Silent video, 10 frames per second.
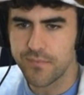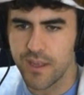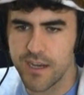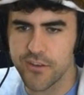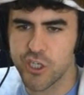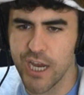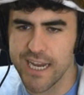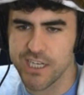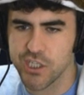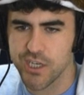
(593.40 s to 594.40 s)
Another
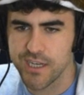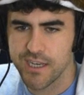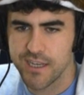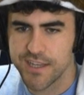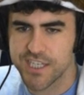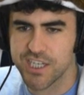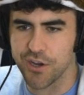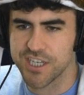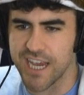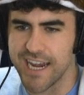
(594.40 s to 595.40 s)
change. This is so
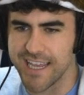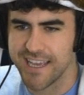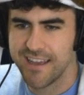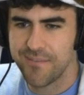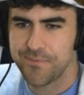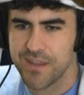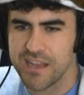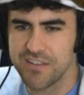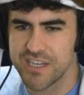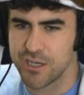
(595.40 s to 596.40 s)
exciting. I
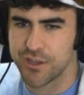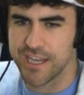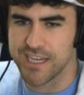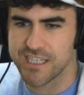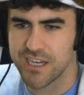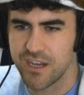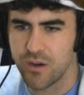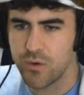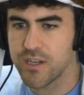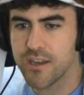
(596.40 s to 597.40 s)
love these new things.
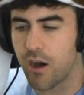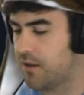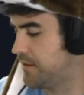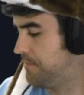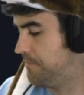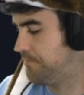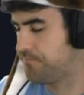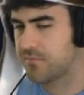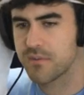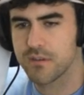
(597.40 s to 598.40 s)
What do you call them?
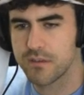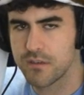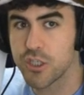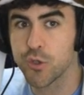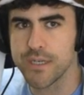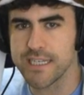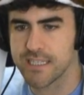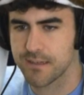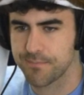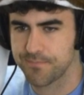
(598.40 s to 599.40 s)

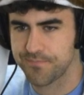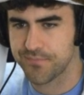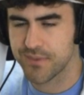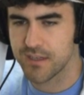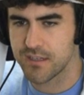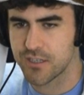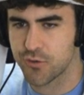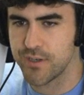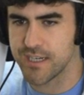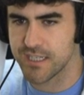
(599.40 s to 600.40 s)
Trees.
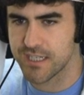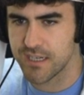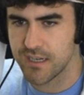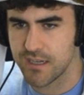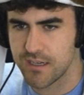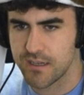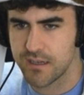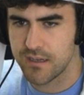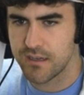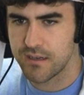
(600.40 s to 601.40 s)
Trees.
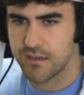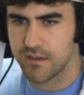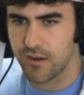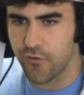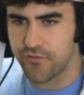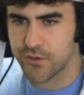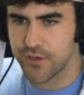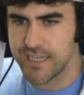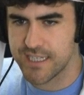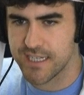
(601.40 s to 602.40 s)
Nove
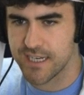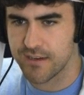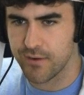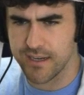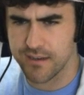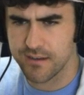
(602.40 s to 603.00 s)
trees? Wait.